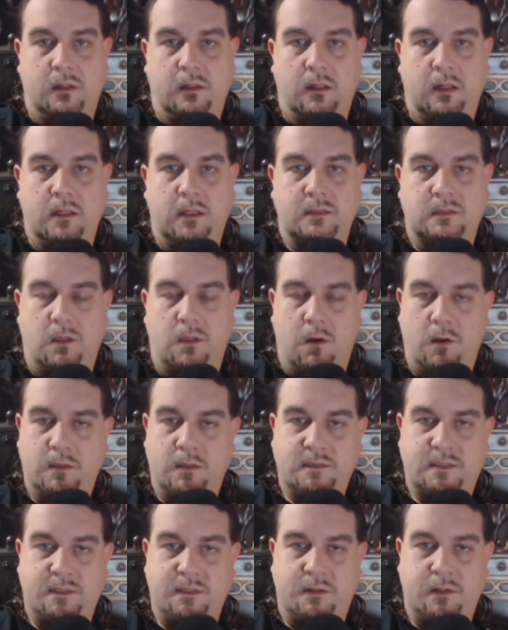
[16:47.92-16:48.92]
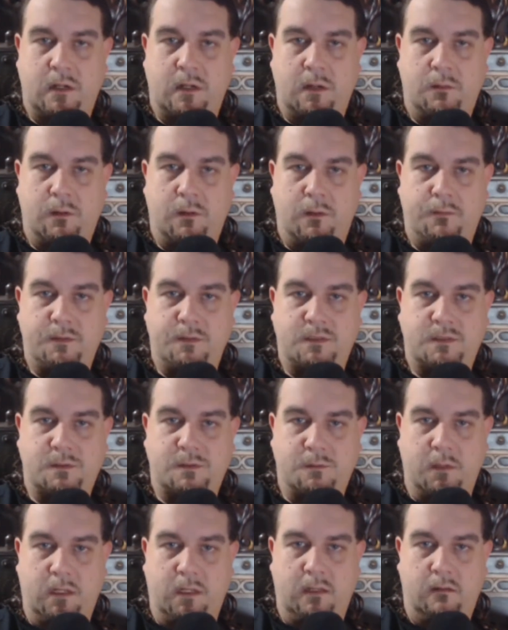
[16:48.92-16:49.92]
as long as they're out on the
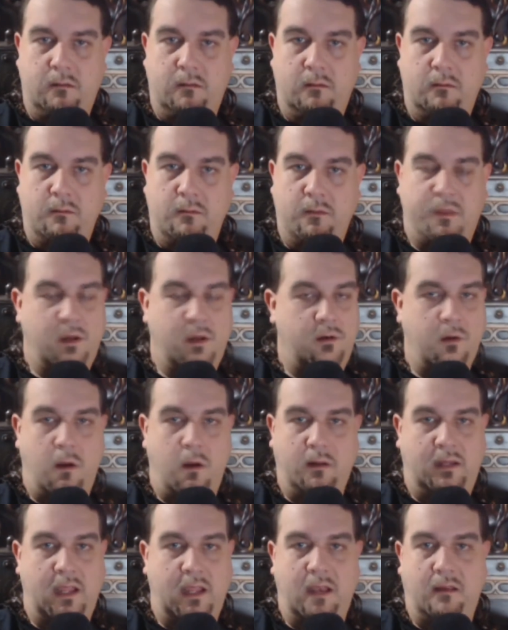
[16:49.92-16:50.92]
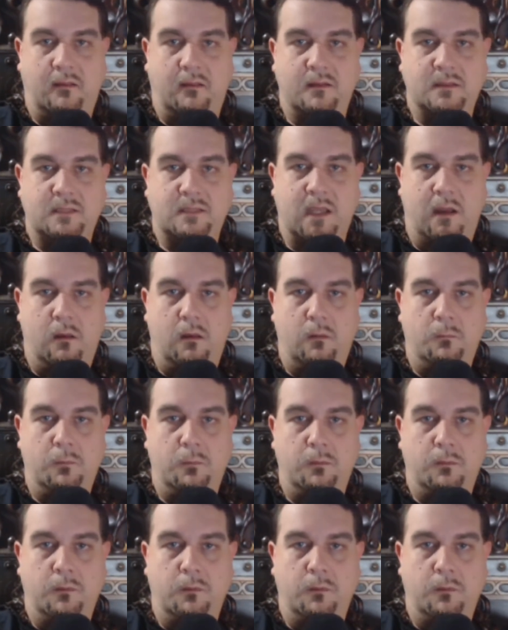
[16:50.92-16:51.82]
street, they're not getting this help.